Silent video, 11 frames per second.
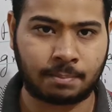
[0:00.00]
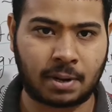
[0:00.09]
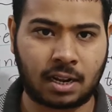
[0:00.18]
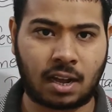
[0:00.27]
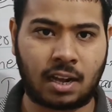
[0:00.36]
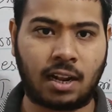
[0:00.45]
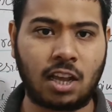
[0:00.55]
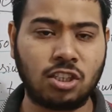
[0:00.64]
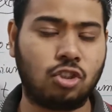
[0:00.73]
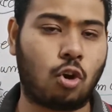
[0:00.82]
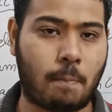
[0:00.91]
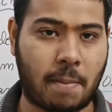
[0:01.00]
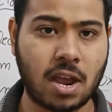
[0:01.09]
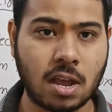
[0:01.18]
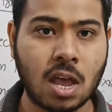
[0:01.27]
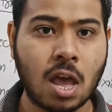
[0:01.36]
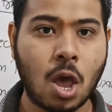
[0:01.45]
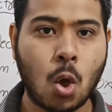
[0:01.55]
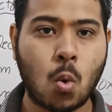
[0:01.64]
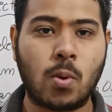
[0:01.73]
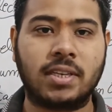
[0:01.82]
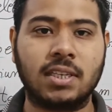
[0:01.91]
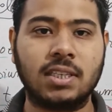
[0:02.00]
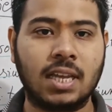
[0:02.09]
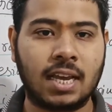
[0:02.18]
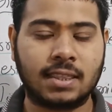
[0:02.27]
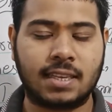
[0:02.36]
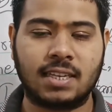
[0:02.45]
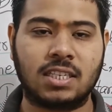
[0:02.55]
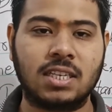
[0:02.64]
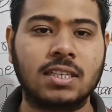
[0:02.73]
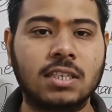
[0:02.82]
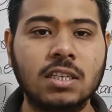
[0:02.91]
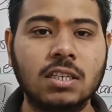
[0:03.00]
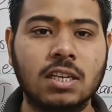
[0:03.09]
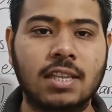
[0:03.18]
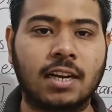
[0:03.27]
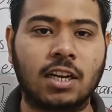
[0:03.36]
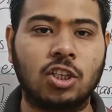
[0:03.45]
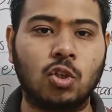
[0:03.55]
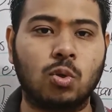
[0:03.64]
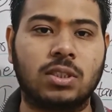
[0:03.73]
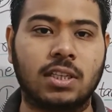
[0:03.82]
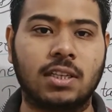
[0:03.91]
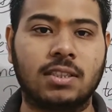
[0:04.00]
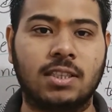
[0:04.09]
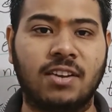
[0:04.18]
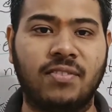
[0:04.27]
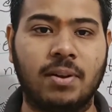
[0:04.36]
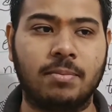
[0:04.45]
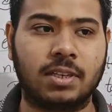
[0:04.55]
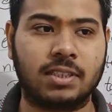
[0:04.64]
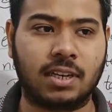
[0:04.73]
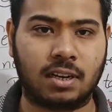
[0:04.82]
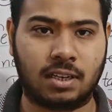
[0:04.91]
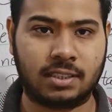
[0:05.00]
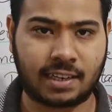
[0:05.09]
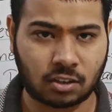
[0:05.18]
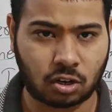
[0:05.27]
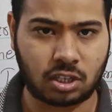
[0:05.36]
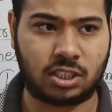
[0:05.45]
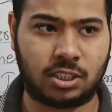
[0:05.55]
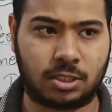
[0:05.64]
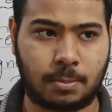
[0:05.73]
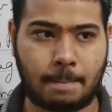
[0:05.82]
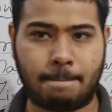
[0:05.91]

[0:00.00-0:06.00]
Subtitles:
our last topic, which is the resistors that are used in the thick film technologies.